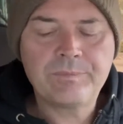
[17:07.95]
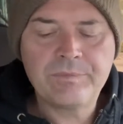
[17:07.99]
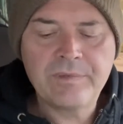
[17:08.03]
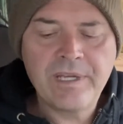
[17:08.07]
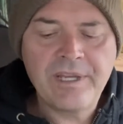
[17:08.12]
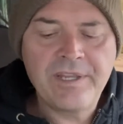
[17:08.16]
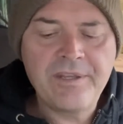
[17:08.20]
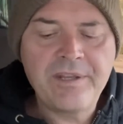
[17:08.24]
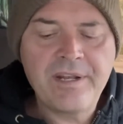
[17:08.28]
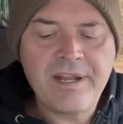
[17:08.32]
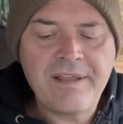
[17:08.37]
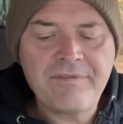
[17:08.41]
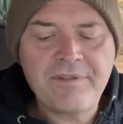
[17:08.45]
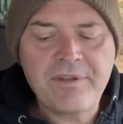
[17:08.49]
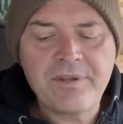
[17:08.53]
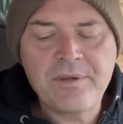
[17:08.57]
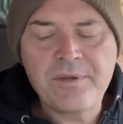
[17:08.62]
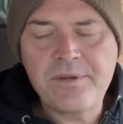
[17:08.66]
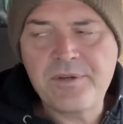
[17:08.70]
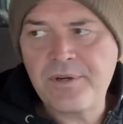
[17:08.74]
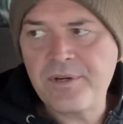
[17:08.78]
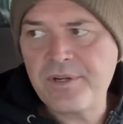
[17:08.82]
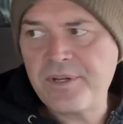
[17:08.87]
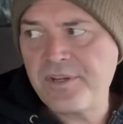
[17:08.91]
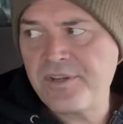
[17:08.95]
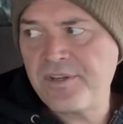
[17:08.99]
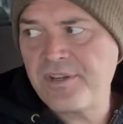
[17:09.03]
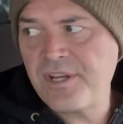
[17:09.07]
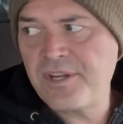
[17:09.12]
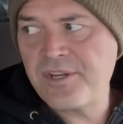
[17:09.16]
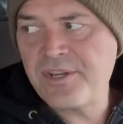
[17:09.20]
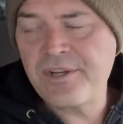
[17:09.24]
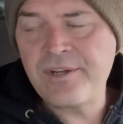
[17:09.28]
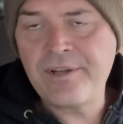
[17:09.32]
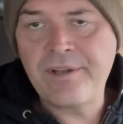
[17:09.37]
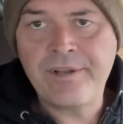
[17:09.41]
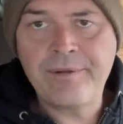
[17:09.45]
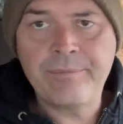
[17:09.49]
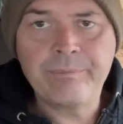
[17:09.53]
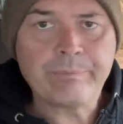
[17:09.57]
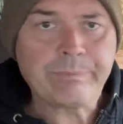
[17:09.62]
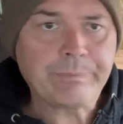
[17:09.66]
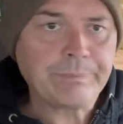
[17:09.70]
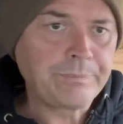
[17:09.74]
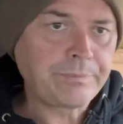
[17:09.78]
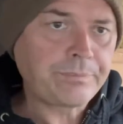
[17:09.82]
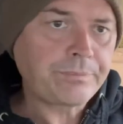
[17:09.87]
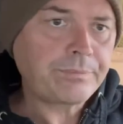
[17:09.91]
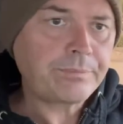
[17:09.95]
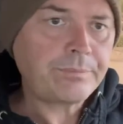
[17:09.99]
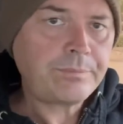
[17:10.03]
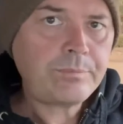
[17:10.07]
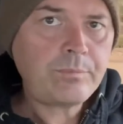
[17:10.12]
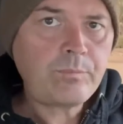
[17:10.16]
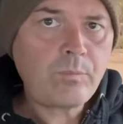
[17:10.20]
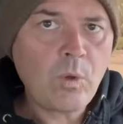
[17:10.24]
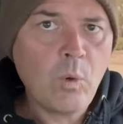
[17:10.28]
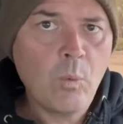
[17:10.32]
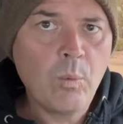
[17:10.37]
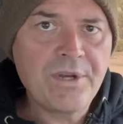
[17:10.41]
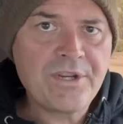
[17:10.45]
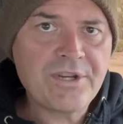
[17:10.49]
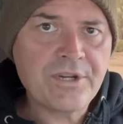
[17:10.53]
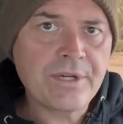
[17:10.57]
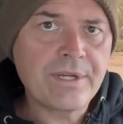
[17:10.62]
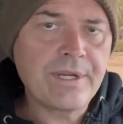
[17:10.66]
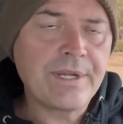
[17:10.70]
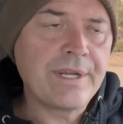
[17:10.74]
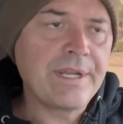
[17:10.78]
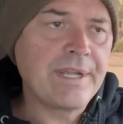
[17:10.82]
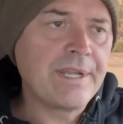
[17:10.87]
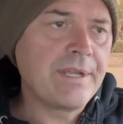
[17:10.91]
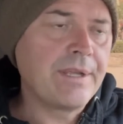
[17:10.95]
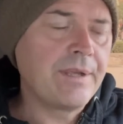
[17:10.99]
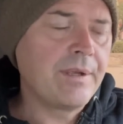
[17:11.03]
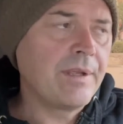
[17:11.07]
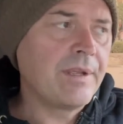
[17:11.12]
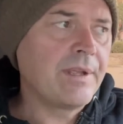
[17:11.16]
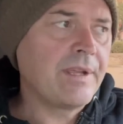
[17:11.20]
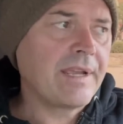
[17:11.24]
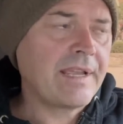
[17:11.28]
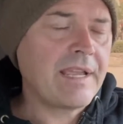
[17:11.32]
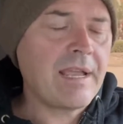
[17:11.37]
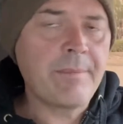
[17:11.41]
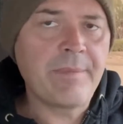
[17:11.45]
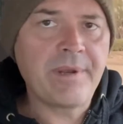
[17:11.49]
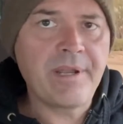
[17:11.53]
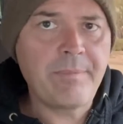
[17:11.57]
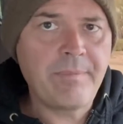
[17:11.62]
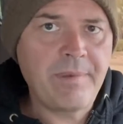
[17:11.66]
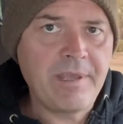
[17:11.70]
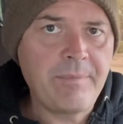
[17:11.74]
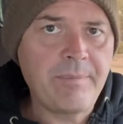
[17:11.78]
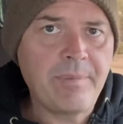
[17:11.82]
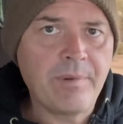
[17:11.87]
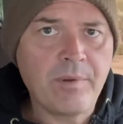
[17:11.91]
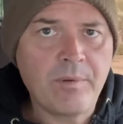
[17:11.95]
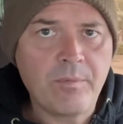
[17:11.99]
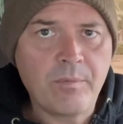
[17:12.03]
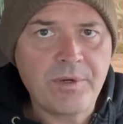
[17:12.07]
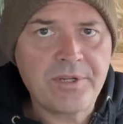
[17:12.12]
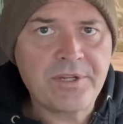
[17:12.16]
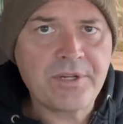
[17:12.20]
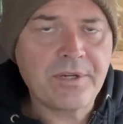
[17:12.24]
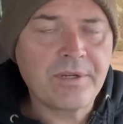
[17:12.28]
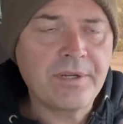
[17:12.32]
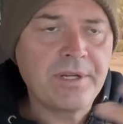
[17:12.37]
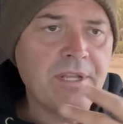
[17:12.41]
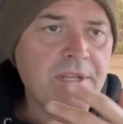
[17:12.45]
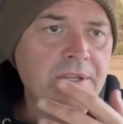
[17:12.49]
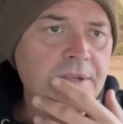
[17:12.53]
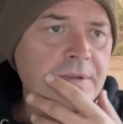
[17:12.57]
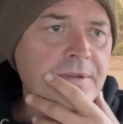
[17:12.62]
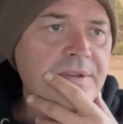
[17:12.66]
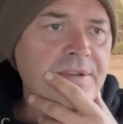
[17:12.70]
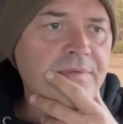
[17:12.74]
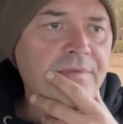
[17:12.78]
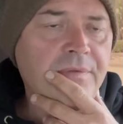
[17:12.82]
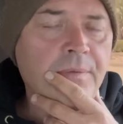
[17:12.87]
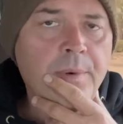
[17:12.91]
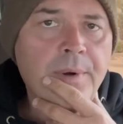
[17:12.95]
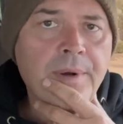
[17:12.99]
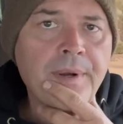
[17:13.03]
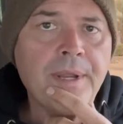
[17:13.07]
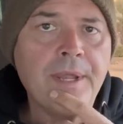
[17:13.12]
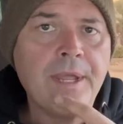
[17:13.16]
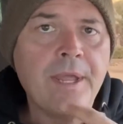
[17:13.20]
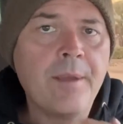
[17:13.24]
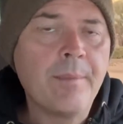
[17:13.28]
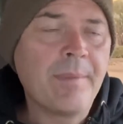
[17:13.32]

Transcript: You'd have to use your decision on what you're going to, like how many people and what you're going to use it for.